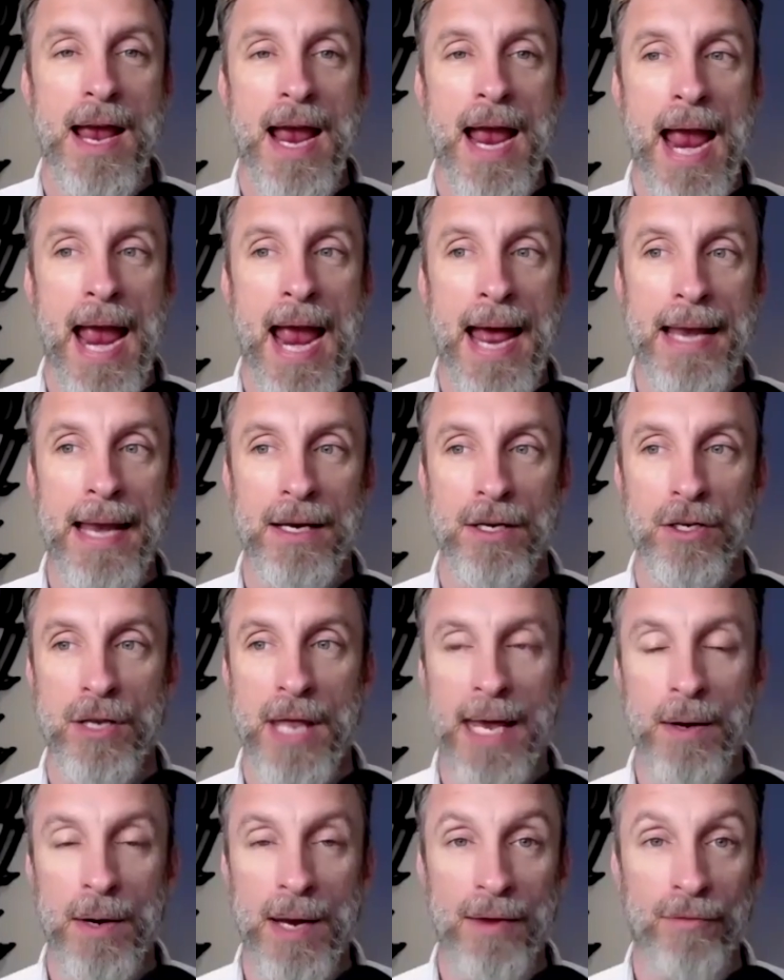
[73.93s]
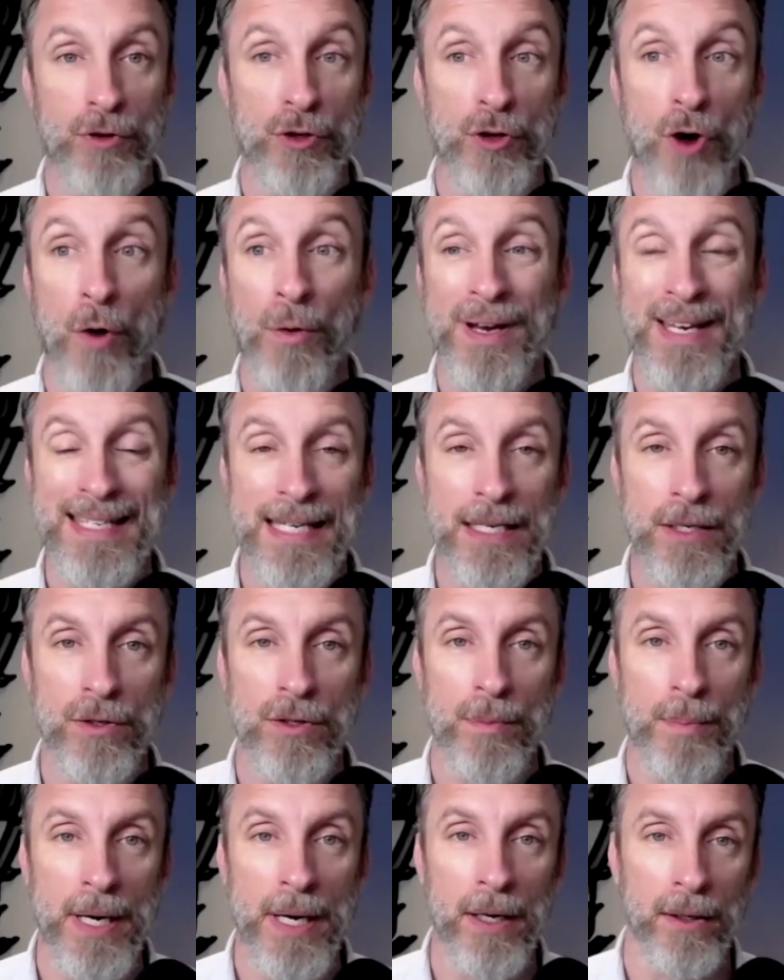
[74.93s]
And they, if you don't continue to
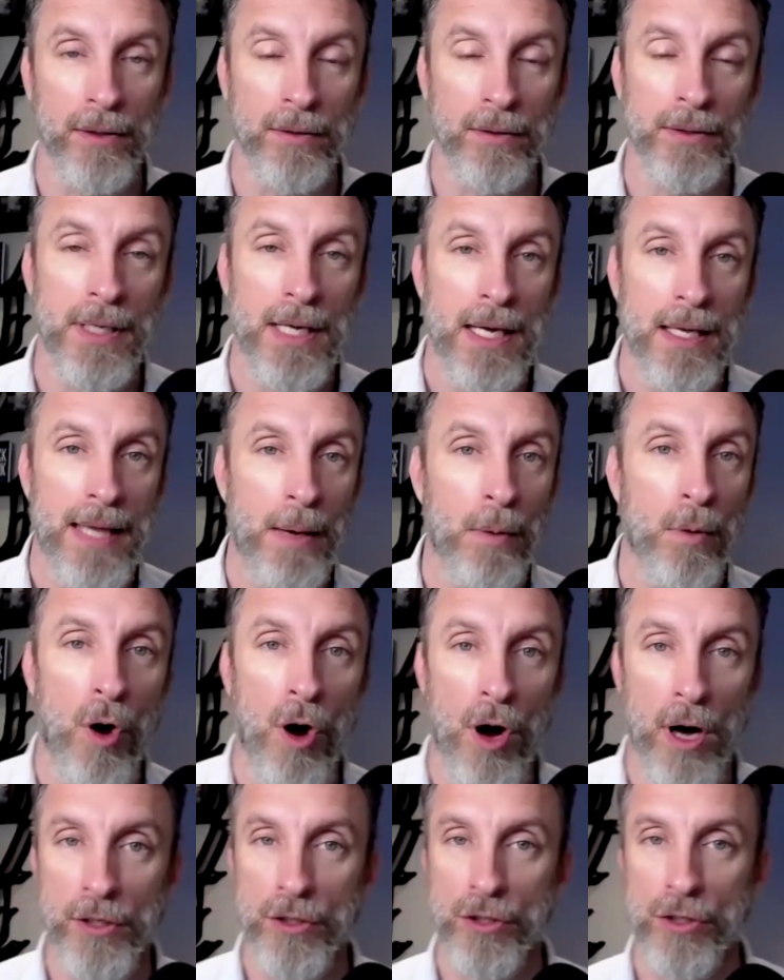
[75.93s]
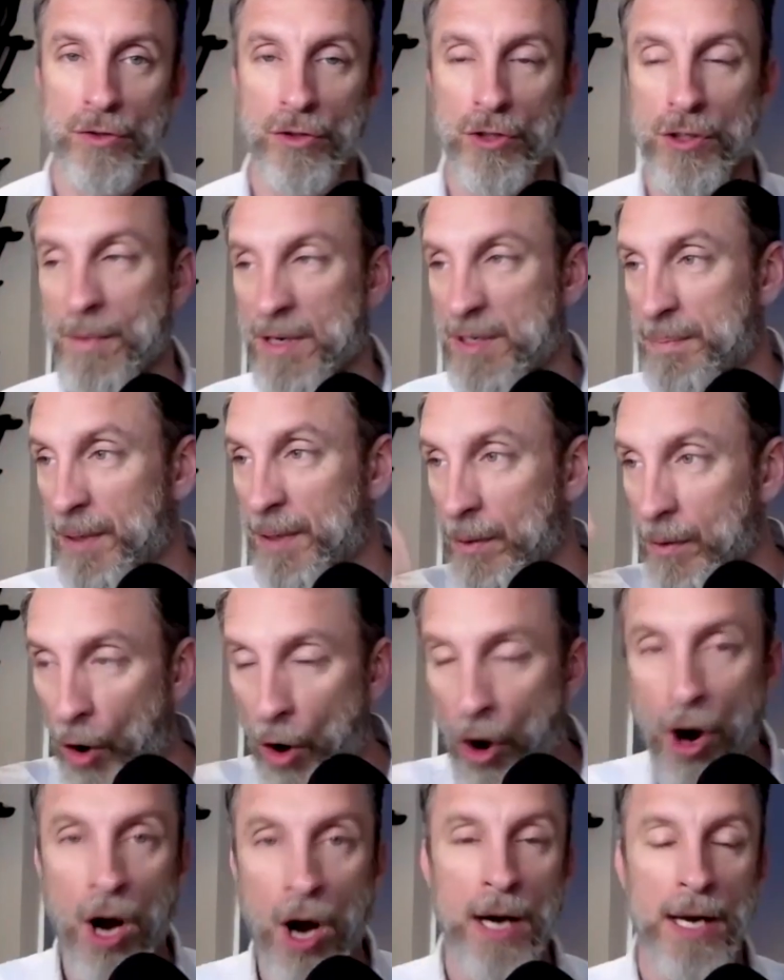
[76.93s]
build, they will haunt you. So you must build
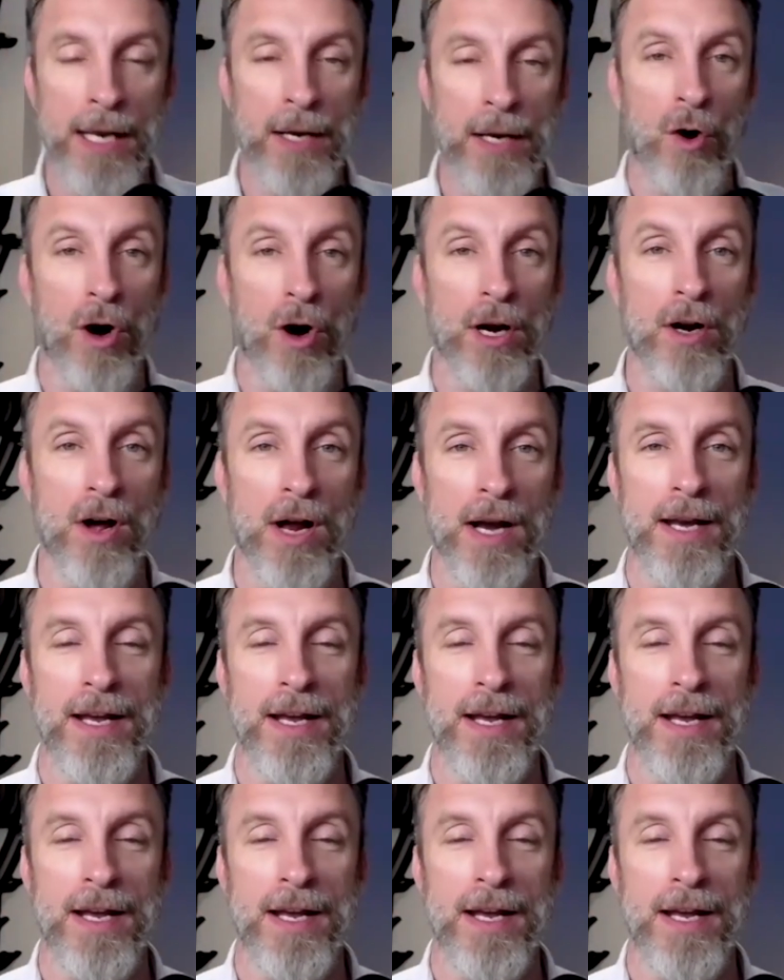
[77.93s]
on and on and on.